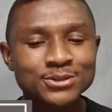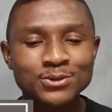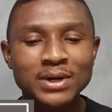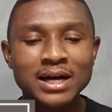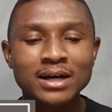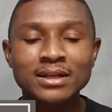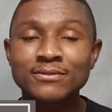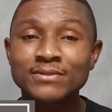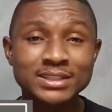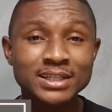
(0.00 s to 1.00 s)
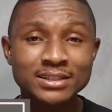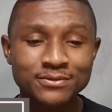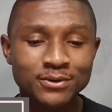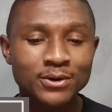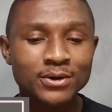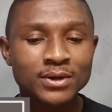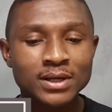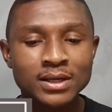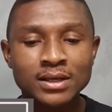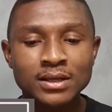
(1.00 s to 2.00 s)
to her, verse 34,
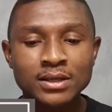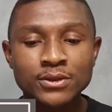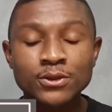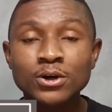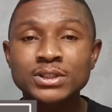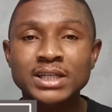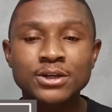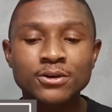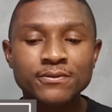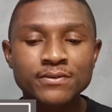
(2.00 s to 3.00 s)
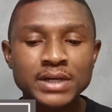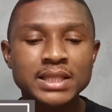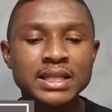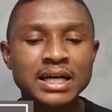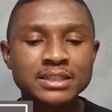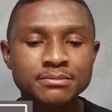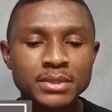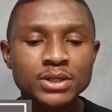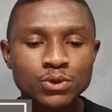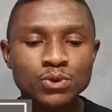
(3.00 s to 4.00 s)
daughter, your faith has
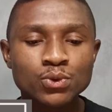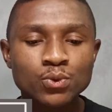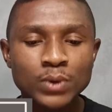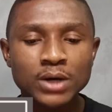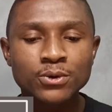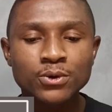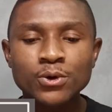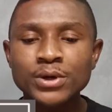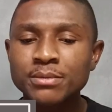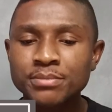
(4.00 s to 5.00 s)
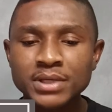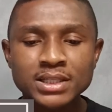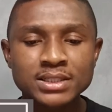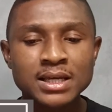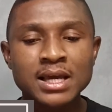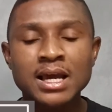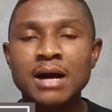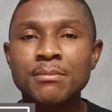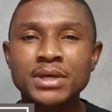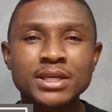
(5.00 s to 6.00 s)
made you well. Go in peace
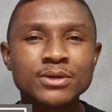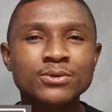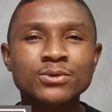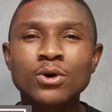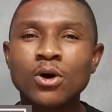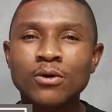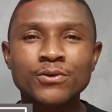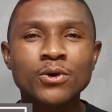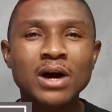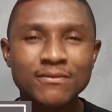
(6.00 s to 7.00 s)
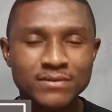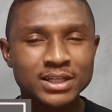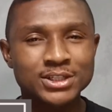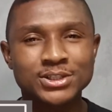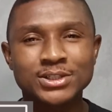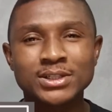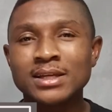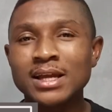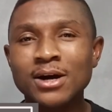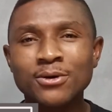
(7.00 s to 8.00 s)
and be healed of your affliction.
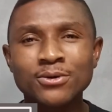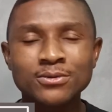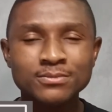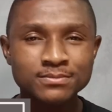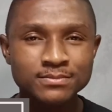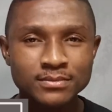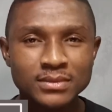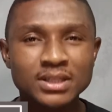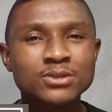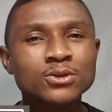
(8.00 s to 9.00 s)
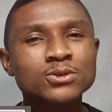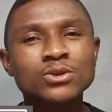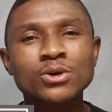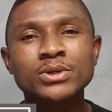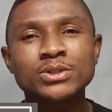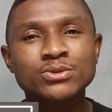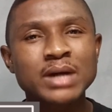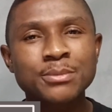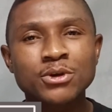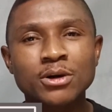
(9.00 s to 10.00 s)
Now, this whole story is
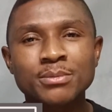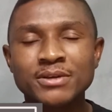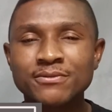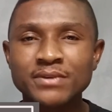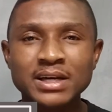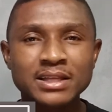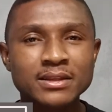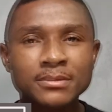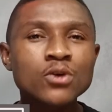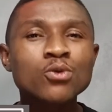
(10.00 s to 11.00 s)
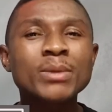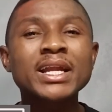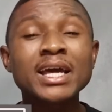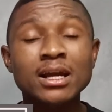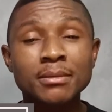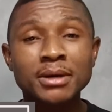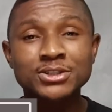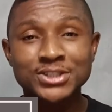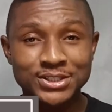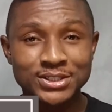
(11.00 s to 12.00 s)
wrapped up in faith. The woman heard about
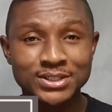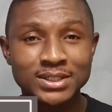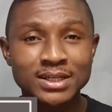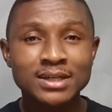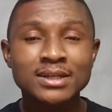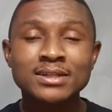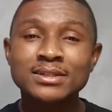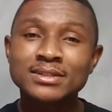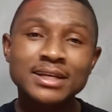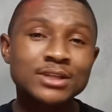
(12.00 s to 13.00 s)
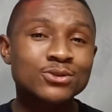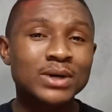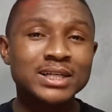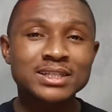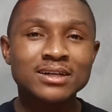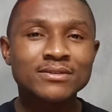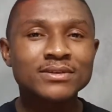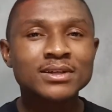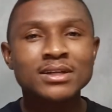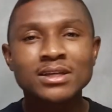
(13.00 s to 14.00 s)
Jesus, said to herself,
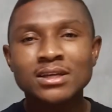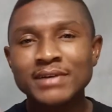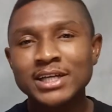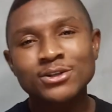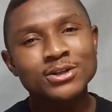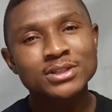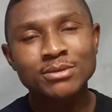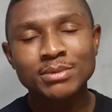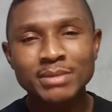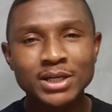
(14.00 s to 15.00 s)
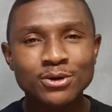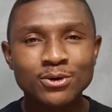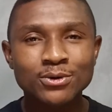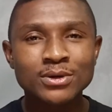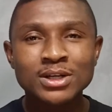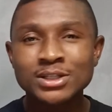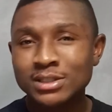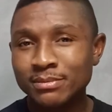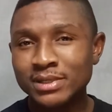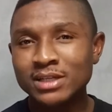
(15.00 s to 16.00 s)
if I touch, I'll be made whole.
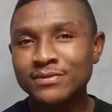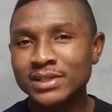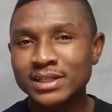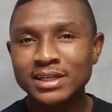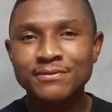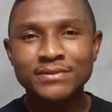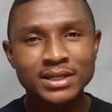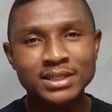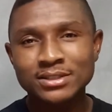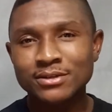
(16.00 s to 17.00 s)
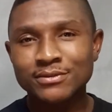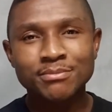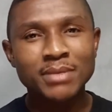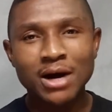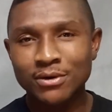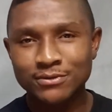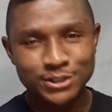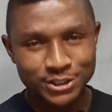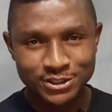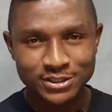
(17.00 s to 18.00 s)
She believed in the efficacy of the power of
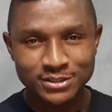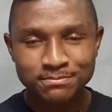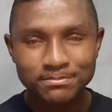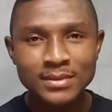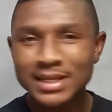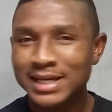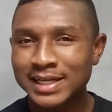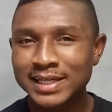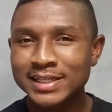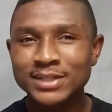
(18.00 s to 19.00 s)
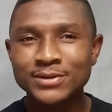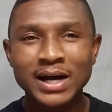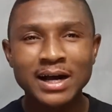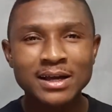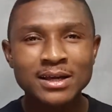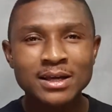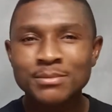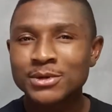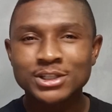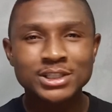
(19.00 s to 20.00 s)
Jesus that can heal her,
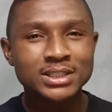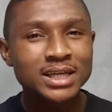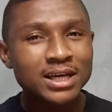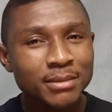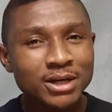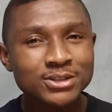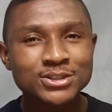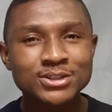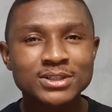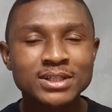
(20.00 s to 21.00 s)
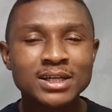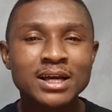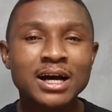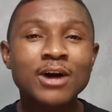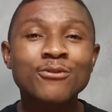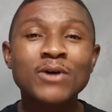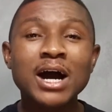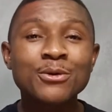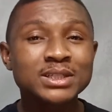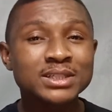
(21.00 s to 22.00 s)
because she's heard about Jesus, of
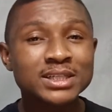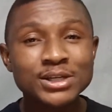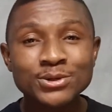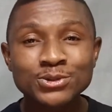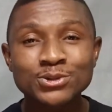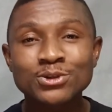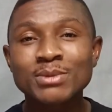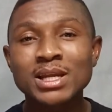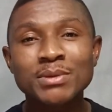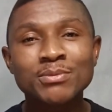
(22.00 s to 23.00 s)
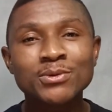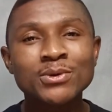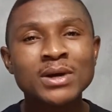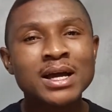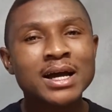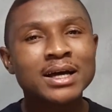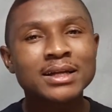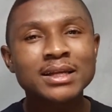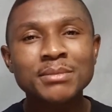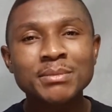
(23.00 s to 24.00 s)
how he's healed so many people. And
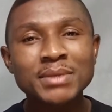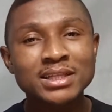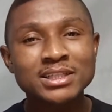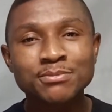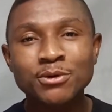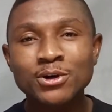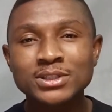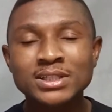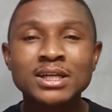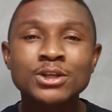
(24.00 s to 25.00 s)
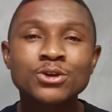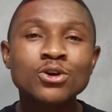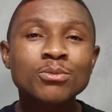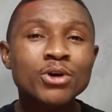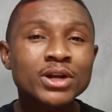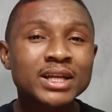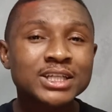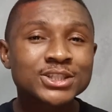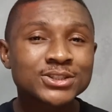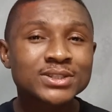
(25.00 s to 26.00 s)
let me make this point. Nobody that
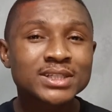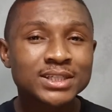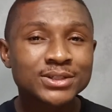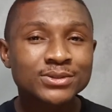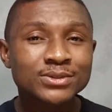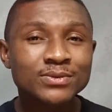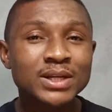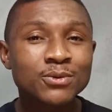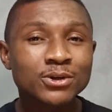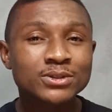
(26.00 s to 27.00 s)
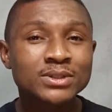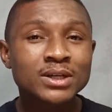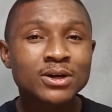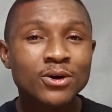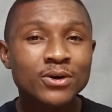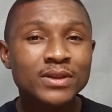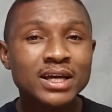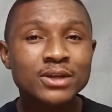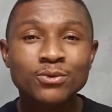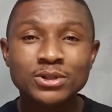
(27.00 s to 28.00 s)
Jesus healed when he was on
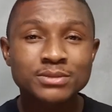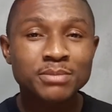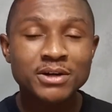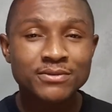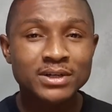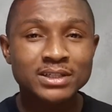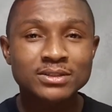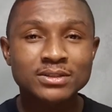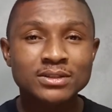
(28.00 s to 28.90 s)
earth was perfect